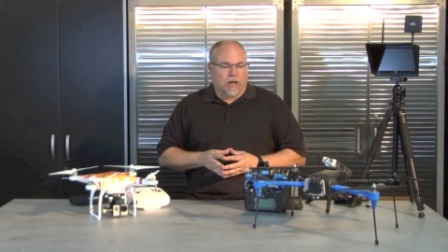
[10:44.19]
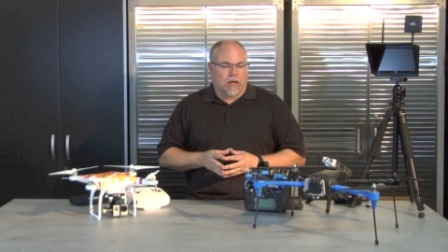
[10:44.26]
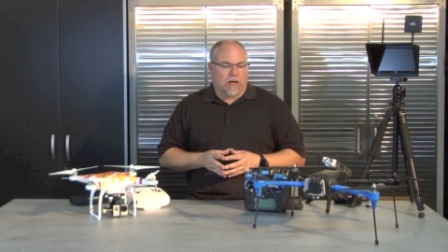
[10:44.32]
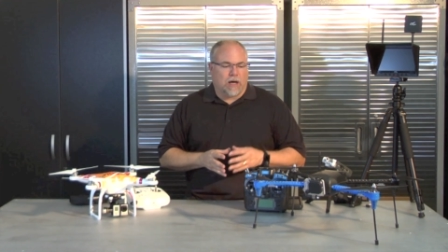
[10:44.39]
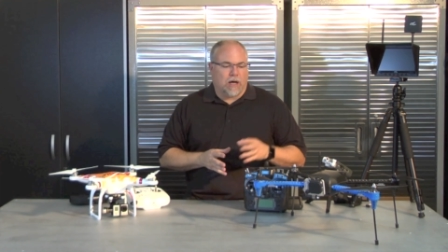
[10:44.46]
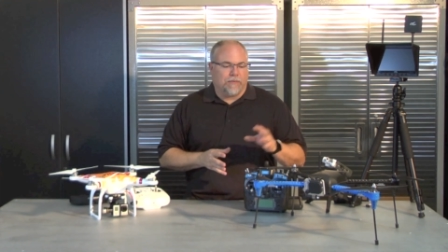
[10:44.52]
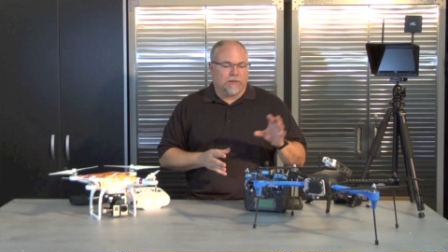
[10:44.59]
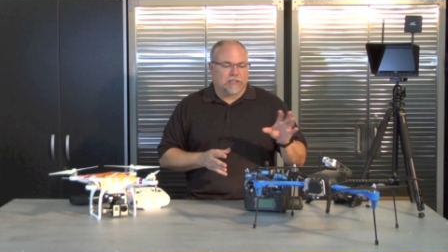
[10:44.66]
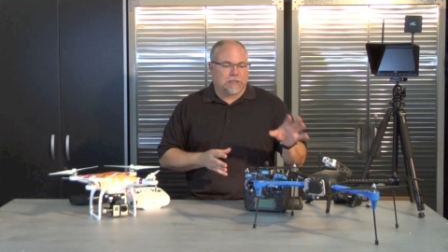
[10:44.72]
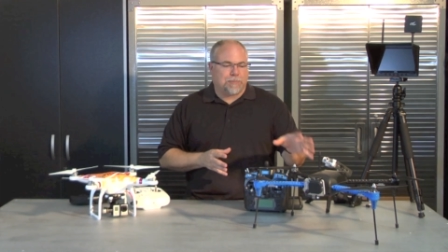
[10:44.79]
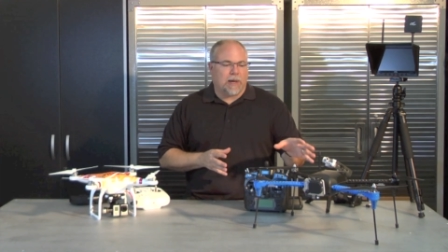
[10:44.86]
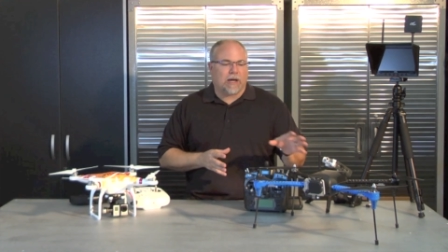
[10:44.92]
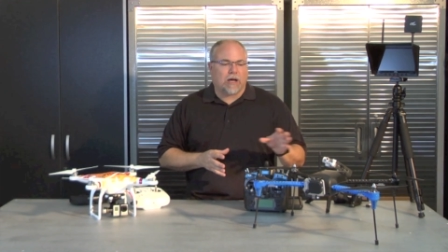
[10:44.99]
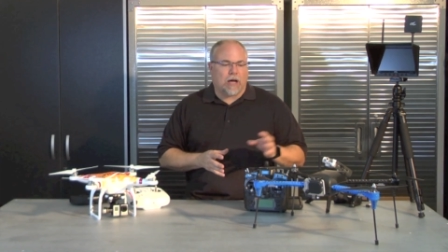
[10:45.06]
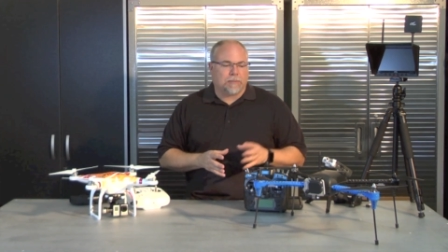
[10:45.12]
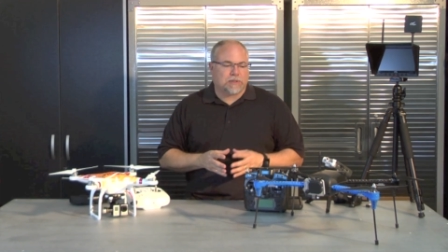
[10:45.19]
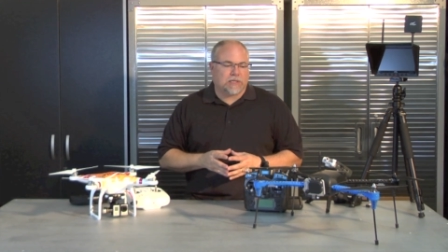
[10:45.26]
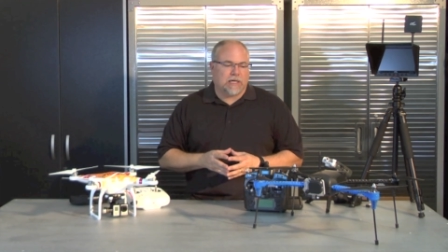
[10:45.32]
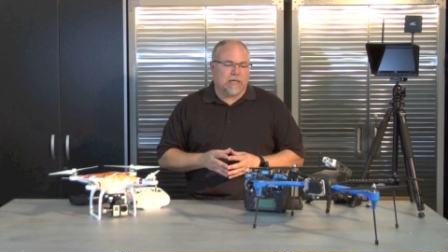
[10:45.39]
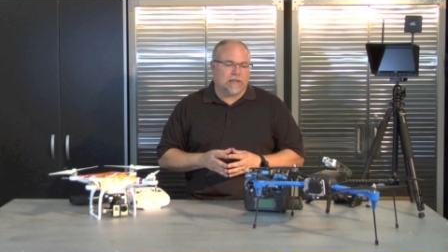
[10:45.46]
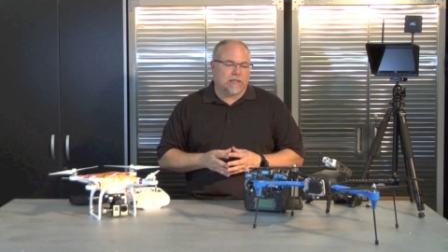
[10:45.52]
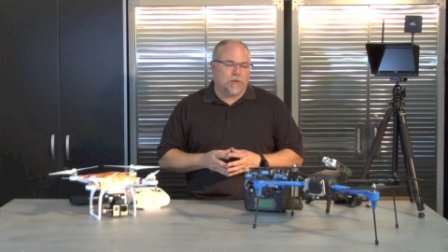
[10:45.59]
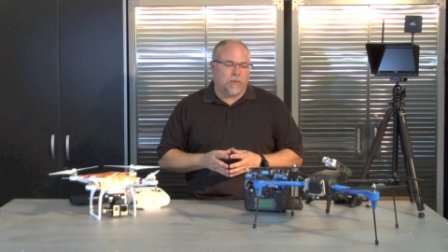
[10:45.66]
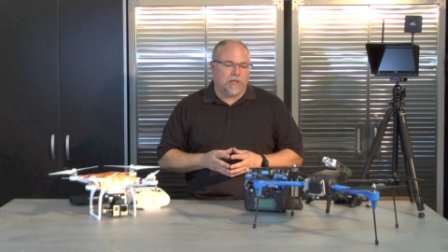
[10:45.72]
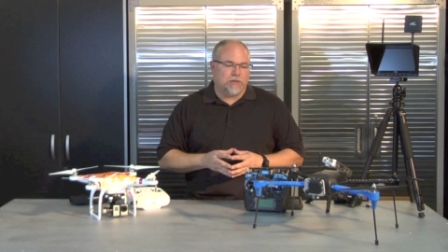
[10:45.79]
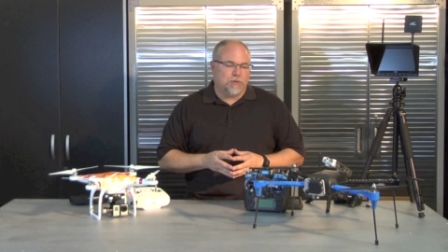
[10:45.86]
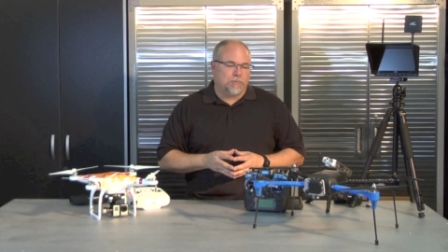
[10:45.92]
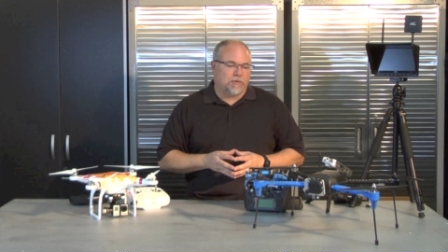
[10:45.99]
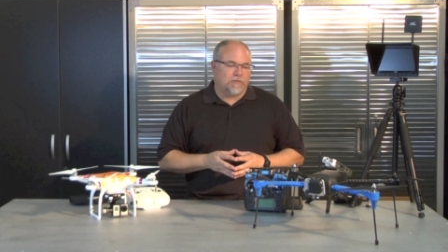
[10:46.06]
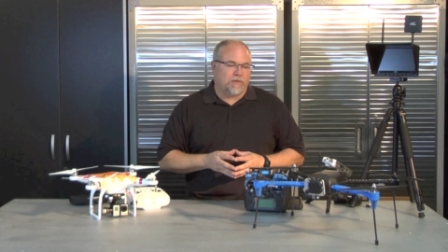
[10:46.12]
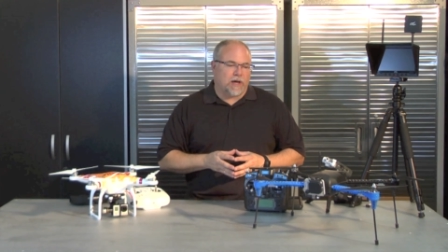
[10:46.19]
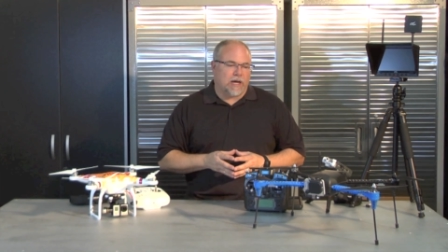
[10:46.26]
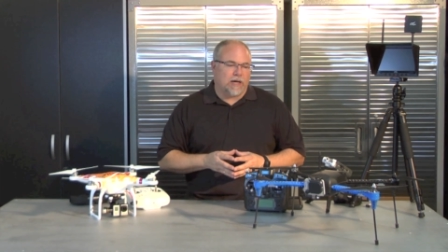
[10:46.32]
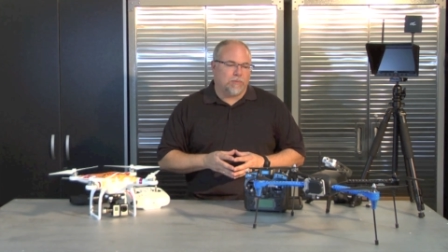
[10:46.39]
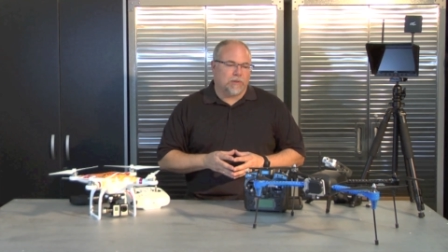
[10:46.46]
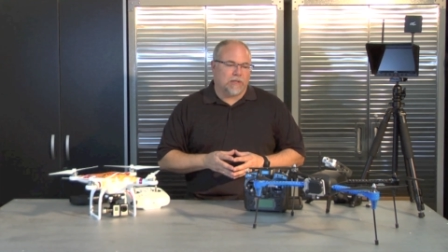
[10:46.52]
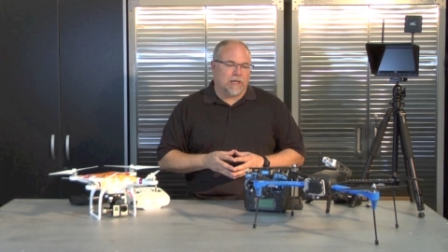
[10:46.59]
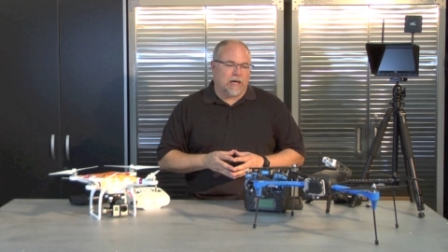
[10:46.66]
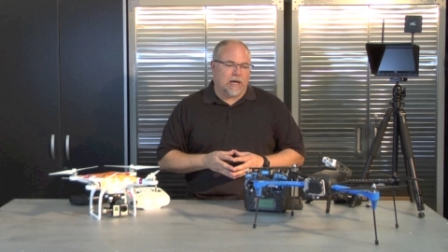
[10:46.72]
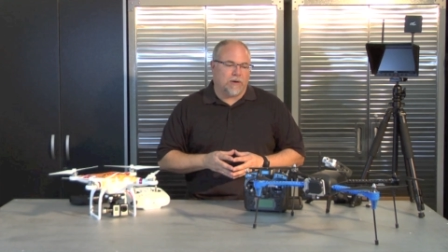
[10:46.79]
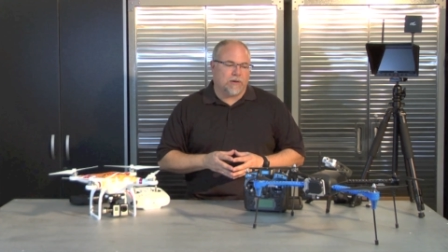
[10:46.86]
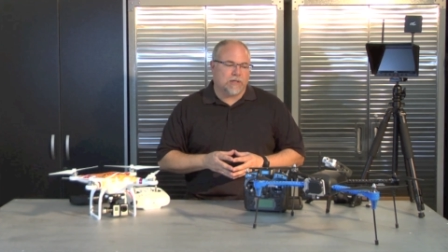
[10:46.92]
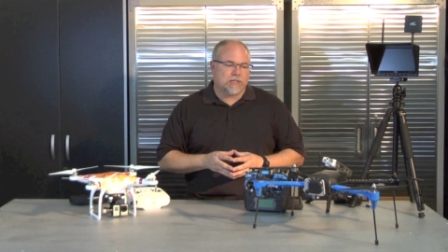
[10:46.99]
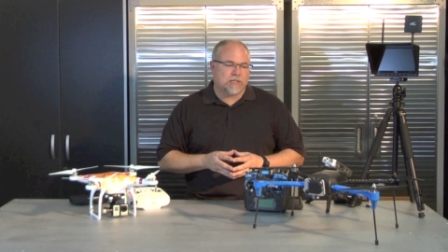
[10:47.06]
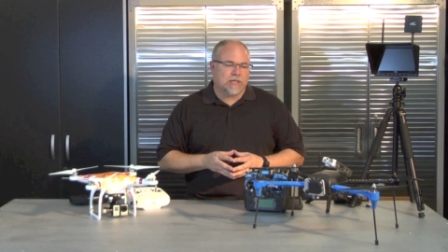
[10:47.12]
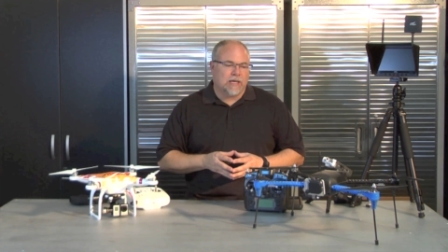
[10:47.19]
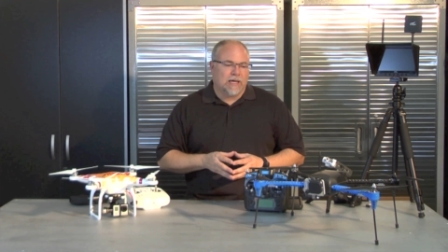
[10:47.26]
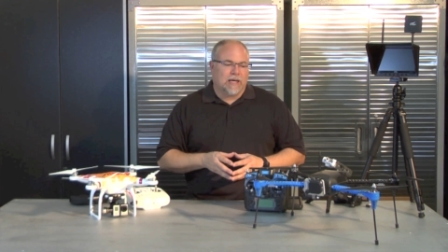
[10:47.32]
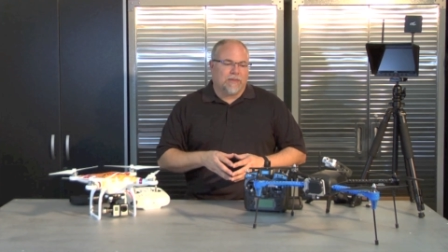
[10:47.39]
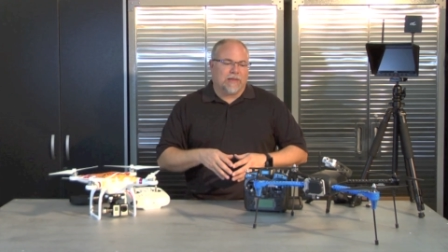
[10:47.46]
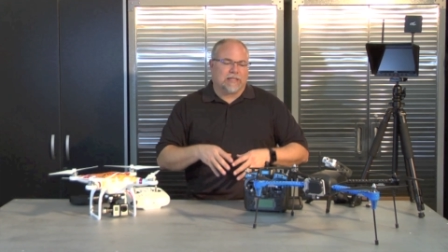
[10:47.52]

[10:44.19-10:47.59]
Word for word: Uh, on the Spec Ops kit that we do provide with the Iris,